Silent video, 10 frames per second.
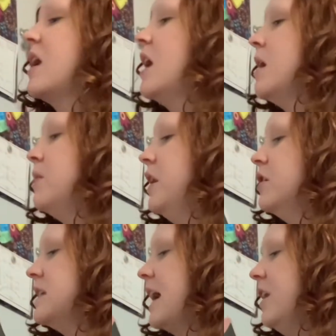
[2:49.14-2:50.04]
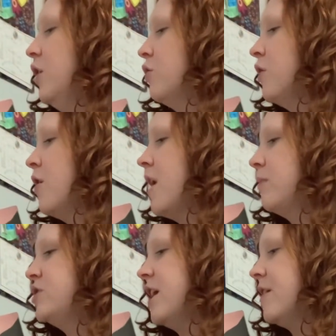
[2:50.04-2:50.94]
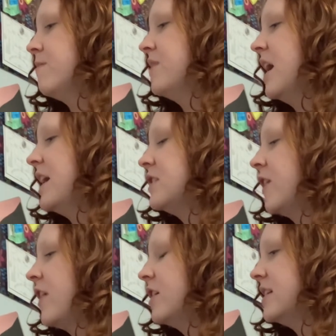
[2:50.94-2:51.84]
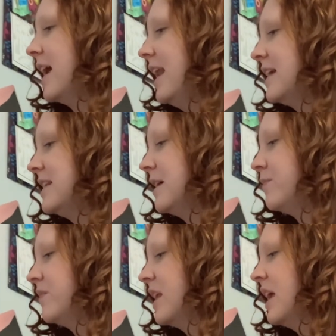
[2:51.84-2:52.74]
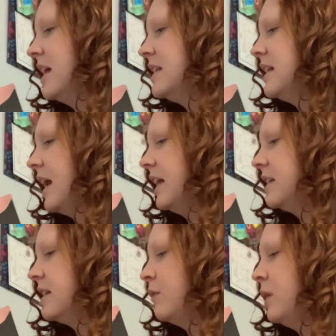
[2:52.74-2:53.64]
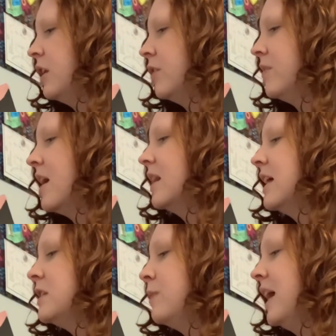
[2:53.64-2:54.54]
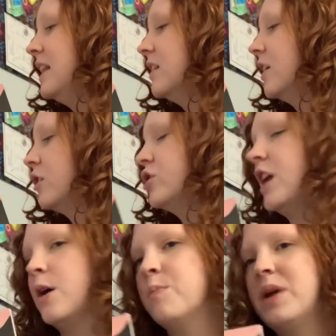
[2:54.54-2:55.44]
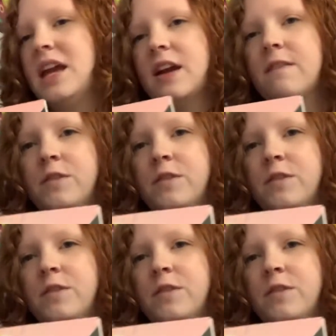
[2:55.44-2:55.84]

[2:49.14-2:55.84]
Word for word: Peter sat in a grown-up chair. His father sat next to him. Daddy, said Peter, let's paint the little chair pink for